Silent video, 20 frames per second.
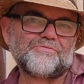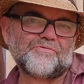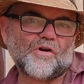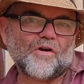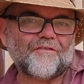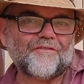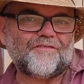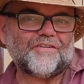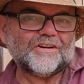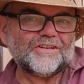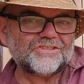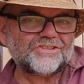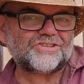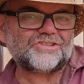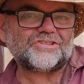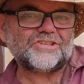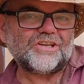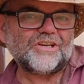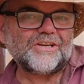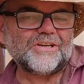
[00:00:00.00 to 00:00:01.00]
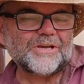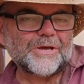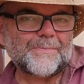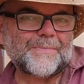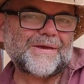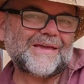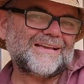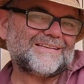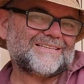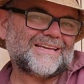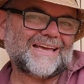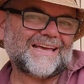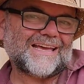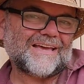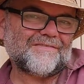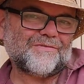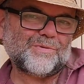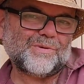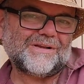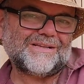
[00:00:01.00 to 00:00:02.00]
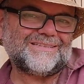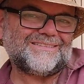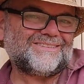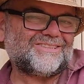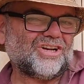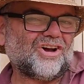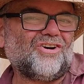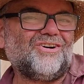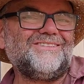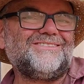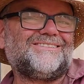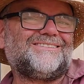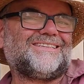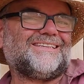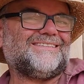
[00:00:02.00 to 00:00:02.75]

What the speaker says: profits appear to have enticed